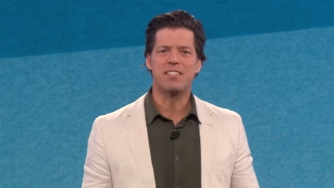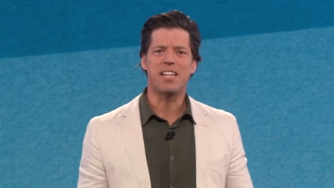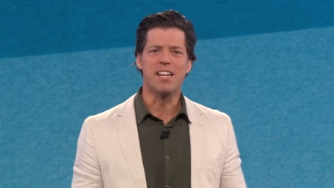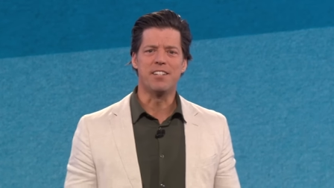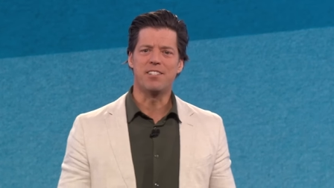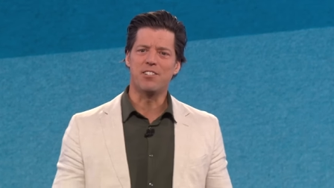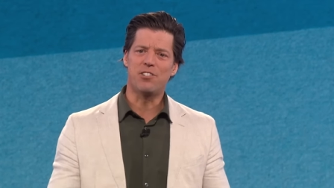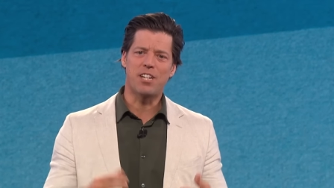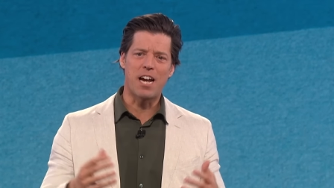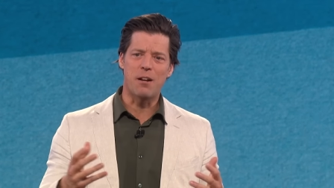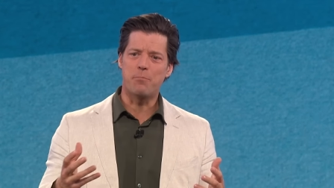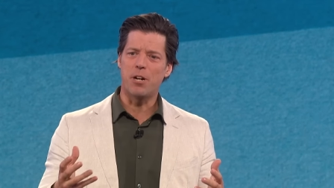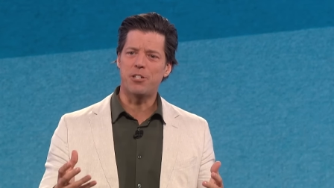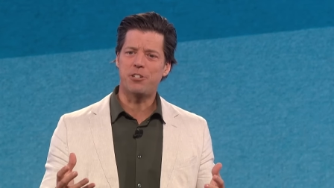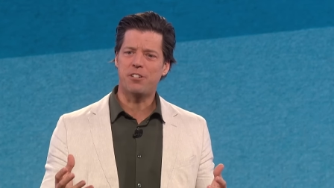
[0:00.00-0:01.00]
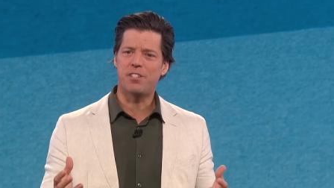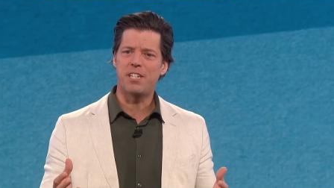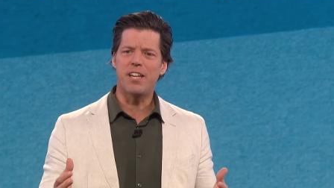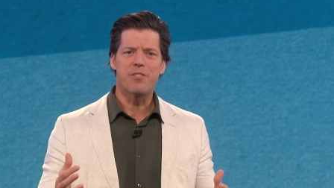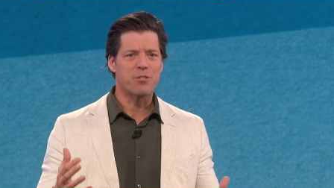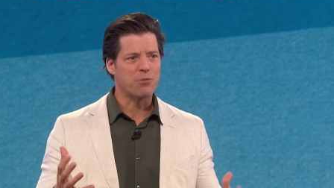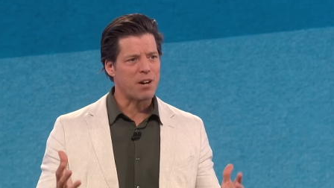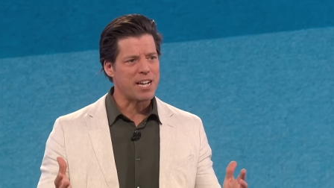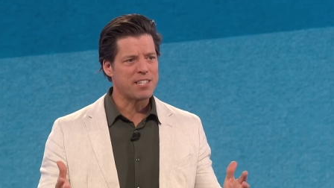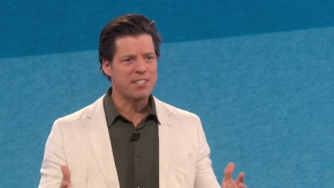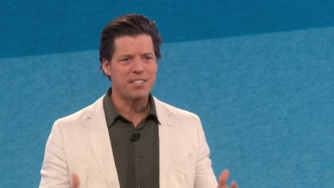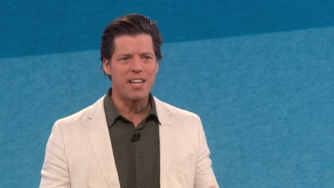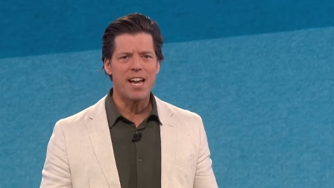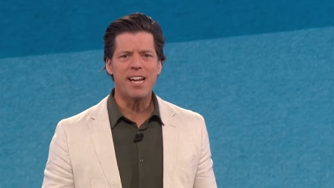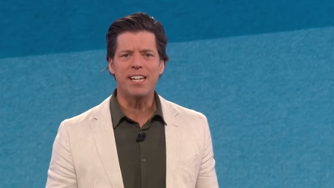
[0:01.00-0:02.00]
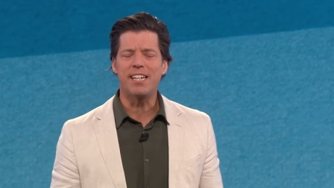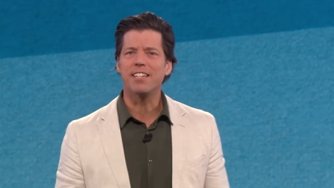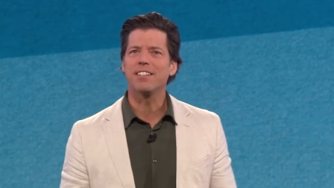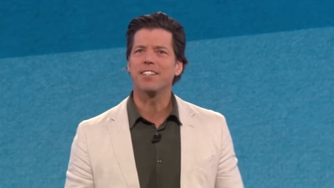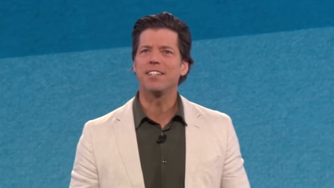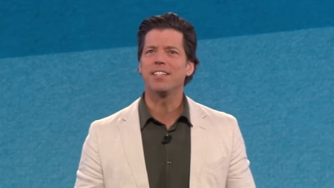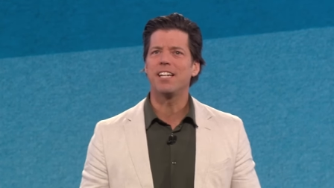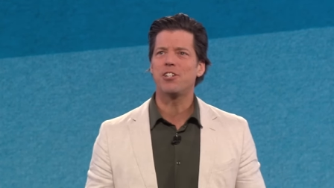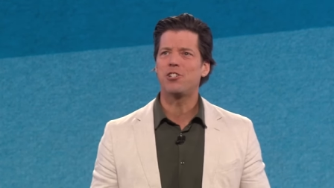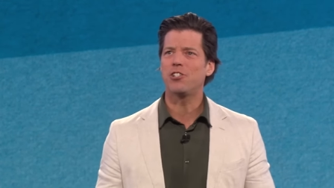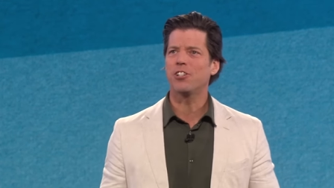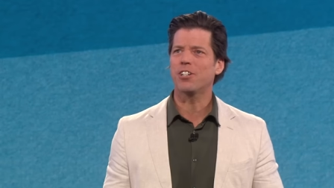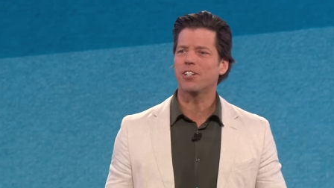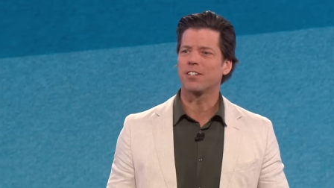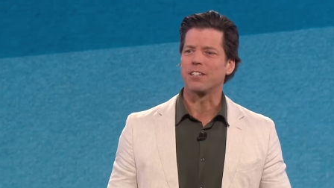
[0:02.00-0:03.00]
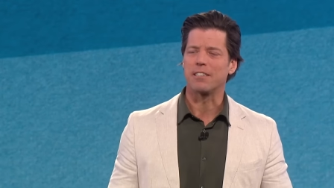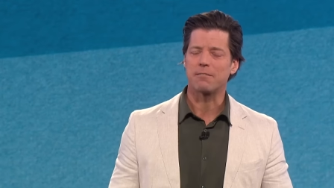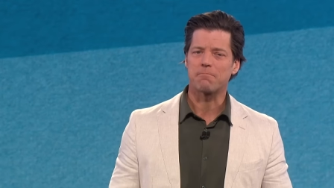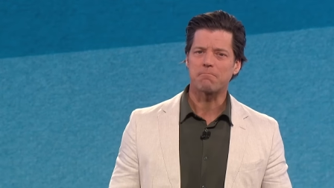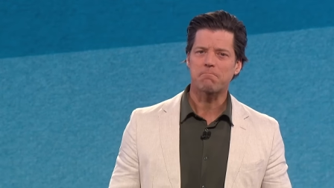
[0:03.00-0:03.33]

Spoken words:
The dentist says, you got to brush your teeth twice a day, eat a little less sugar.